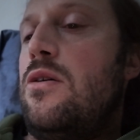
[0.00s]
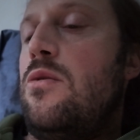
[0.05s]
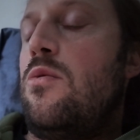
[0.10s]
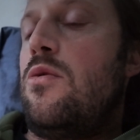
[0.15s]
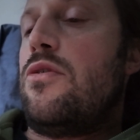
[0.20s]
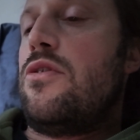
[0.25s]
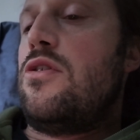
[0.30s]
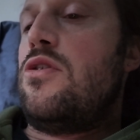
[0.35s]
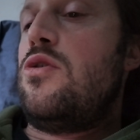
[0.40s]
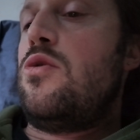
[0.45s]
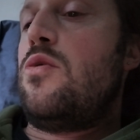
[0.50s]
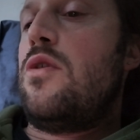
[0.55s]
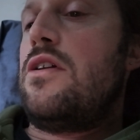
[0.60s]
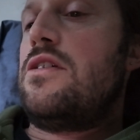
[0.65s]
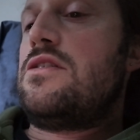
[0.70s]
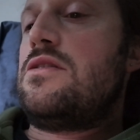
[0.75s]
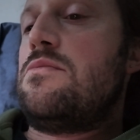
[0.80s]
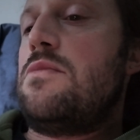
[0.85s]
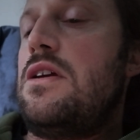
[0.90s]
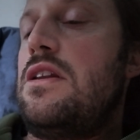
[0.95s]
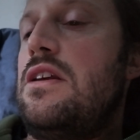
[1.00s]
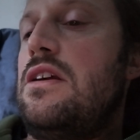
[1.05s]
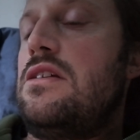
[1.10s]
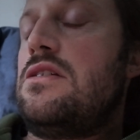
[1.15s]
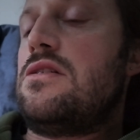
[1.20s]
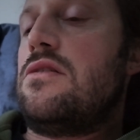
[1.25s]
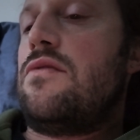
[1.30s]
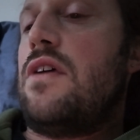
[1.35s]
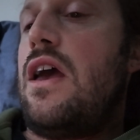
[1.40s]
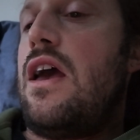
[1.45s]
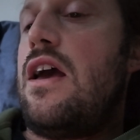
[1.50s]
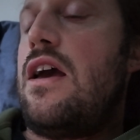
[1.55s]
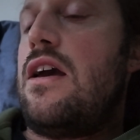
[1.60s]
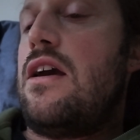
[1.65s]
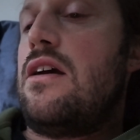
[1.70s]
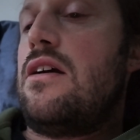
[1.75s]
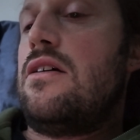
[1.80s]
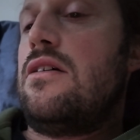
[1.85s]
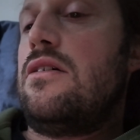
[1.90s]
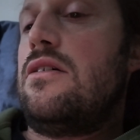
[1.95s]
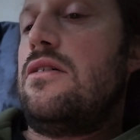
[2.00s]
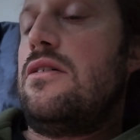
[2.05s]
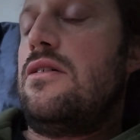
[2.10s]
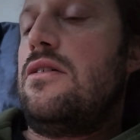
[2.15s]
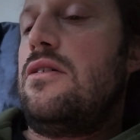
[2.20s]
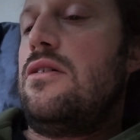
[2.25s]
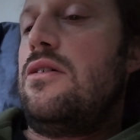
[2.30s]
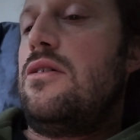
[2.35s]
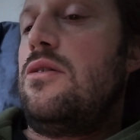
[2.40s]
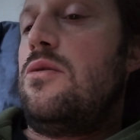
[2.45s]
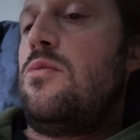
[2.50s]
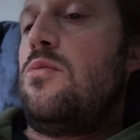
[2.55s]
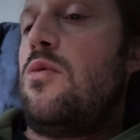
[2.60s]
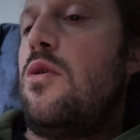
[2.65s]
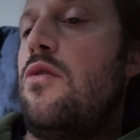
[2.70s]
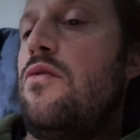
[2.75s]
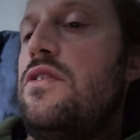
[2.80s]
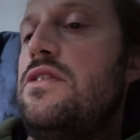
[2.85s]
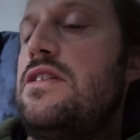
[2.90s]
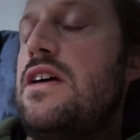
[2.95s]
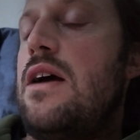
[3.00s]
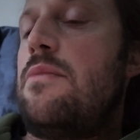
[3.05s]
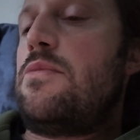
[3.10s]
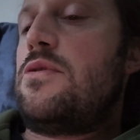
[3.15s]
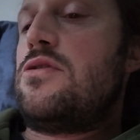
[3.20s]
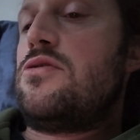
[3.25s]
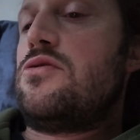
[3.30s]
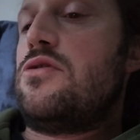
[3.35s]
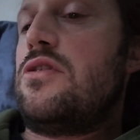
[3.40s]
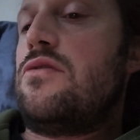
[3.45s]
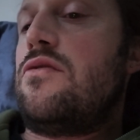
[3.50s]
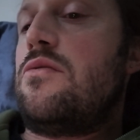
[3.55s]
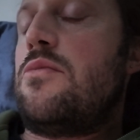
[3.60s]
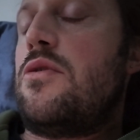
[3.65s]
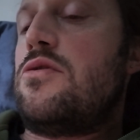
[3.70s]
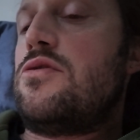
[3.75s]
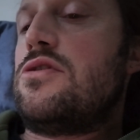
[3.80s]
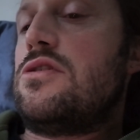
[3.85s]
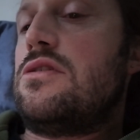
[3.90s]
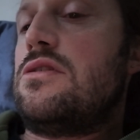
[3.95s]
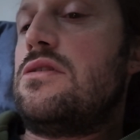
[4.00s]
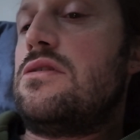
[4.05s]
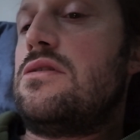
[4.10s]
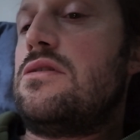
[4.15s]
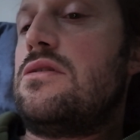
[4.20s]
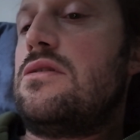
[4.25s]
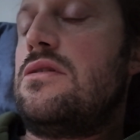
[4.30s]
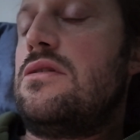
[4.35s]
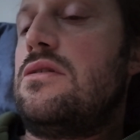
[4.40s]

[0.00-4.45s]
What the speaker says: where the nuanced meanings of A wove a tapestry of emotions,